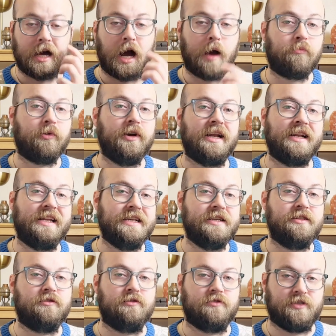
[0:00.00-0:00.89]
I operate on
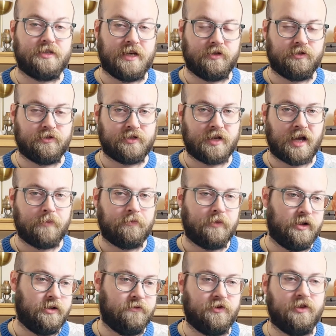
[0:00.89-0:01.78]
Eastern Standard Time,
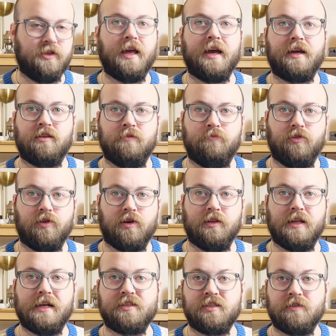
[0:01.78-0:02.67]
and if you'd like to book a
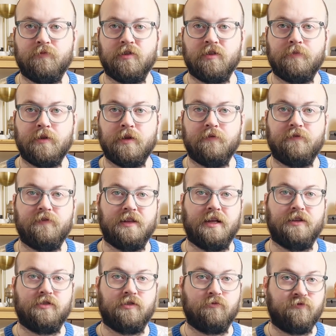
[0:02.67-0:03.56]
lesson with me,
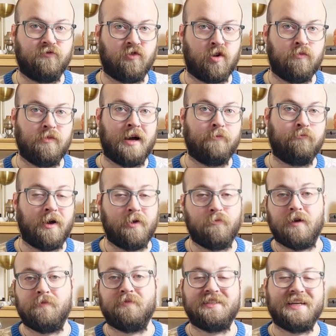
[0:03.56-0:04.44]
fill out the form on my
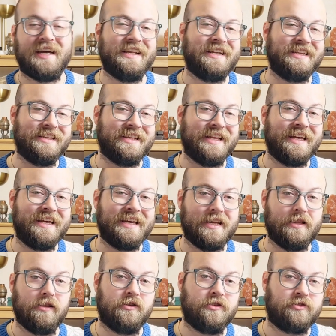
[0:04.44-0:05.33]
website, a link
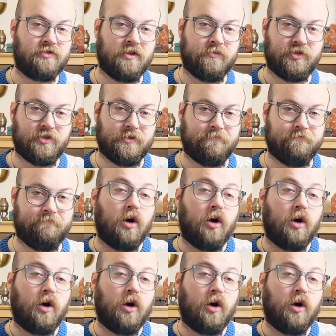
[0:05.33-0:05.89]
in the description.